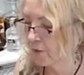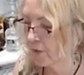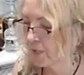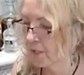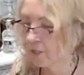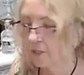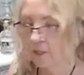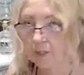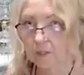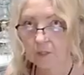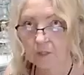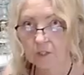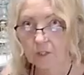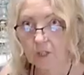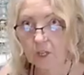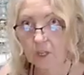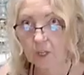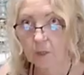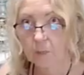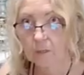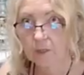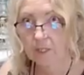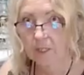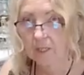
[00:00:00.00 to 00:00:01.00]
things on the
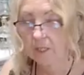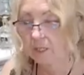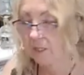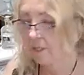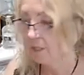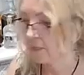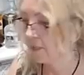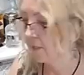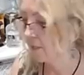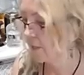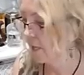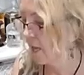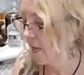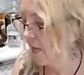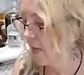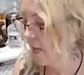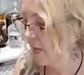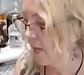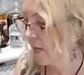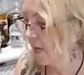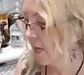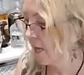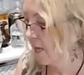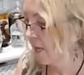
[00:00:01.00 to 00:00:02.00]
top of this,
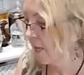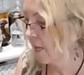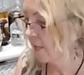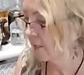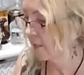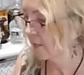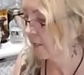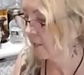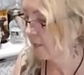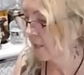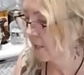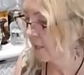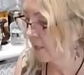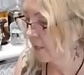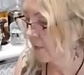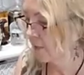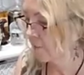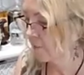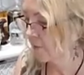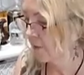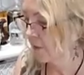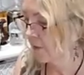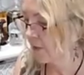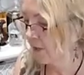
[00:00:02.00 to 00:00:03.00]
and
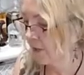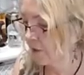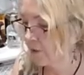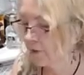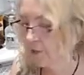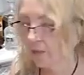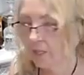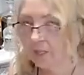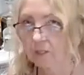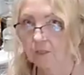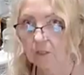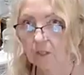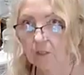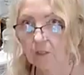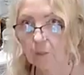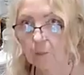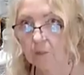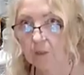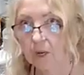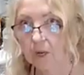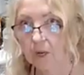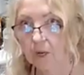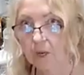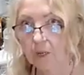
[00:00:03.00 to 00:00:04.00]
the thicker things on the
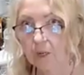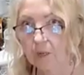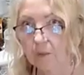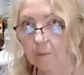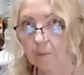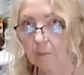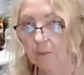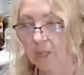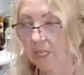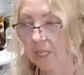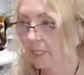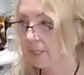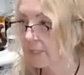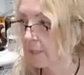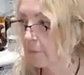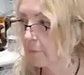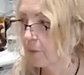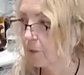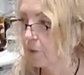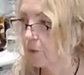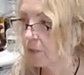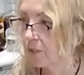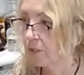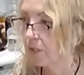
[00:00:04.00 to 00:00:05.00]
bottom, because I'm
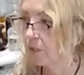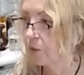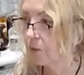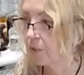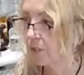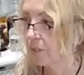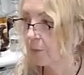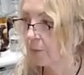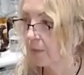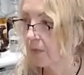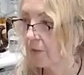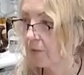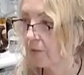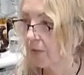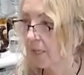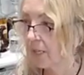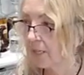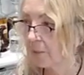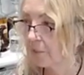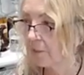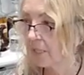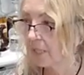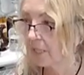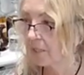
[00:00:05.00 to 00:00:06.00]
used to using my
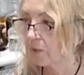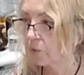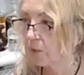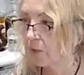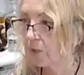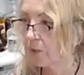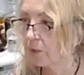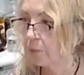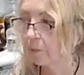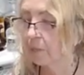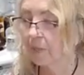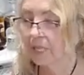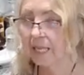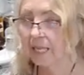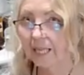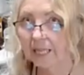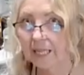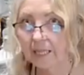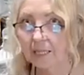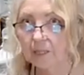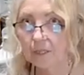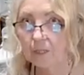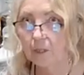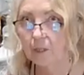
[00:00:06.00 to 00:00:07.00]
Vitamix where the
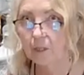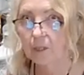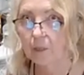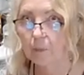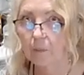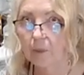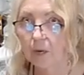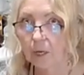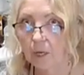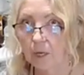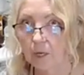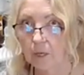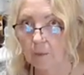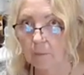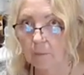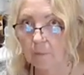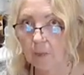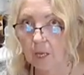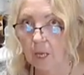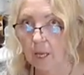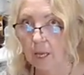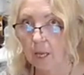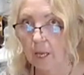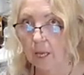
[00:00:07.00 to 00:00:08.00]
blade is on the bottom,
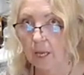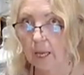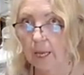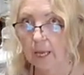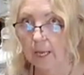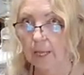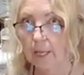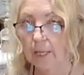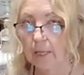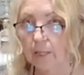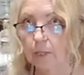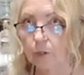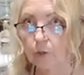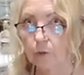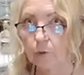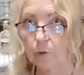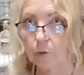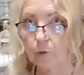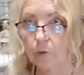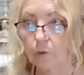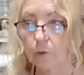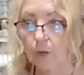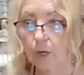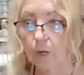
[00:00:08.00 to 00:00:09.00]
and
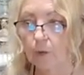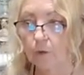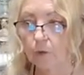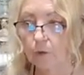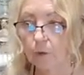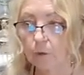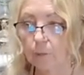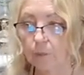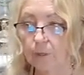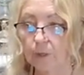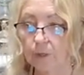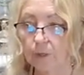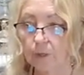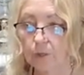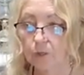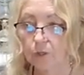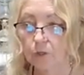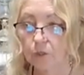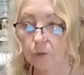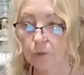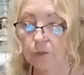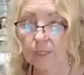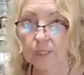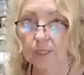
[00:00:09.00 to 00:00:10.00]
you put the
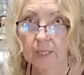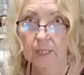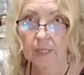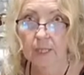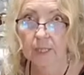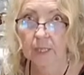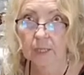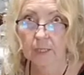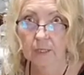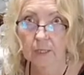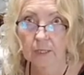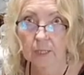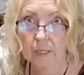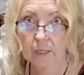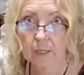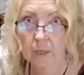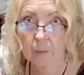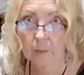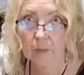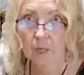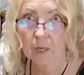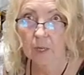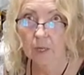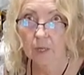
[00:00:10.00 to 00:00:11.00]
juicy things in the
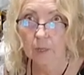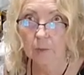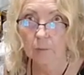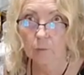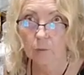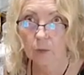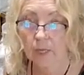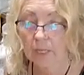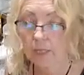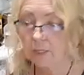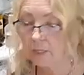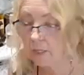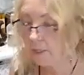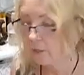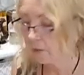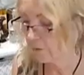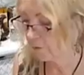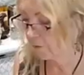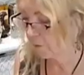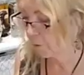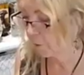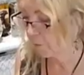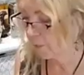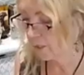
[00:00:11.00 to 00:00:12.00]
bottom, right? So
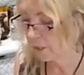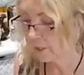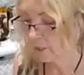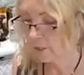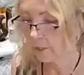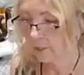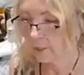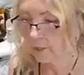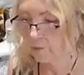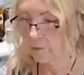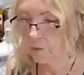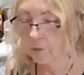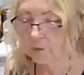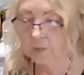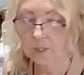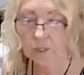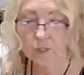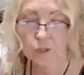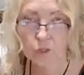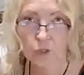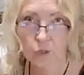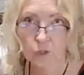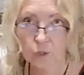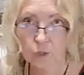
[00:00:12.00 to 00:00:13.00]
if you're gonna
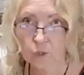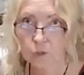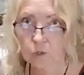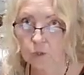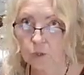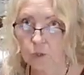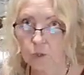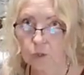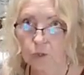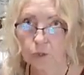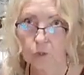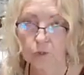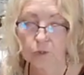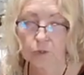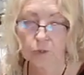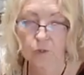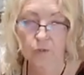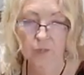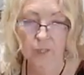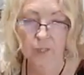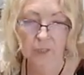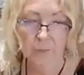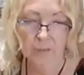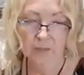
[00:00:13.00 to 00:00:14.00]
juice or use your
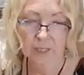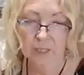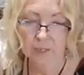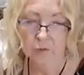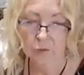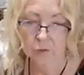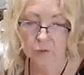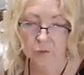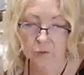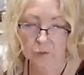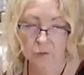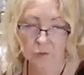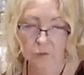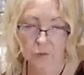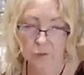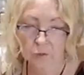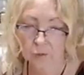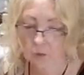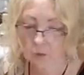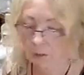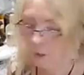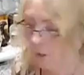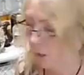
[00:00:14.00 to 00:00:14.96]
Vitamix or use your